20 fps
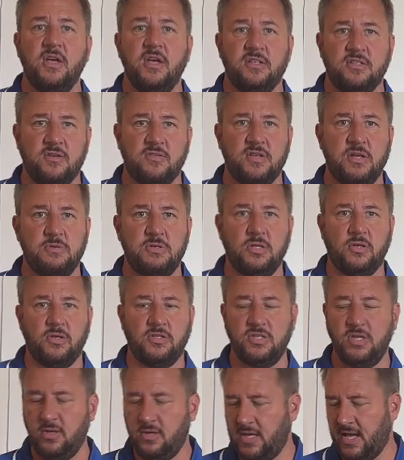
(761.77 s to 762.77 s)
So every time she
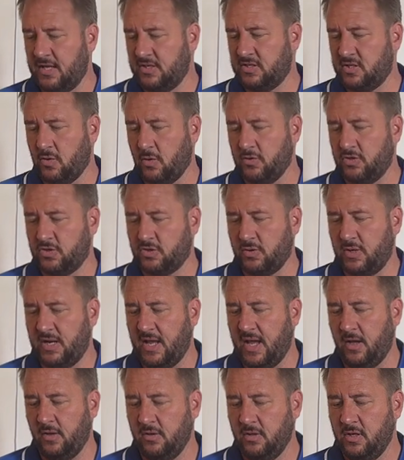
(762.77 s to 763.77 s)
looks at you, yes, and hold the treat
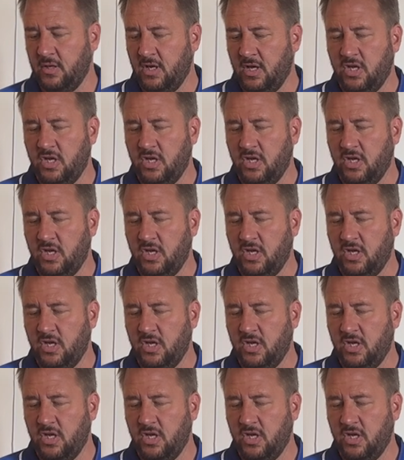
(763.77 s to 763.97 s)
out,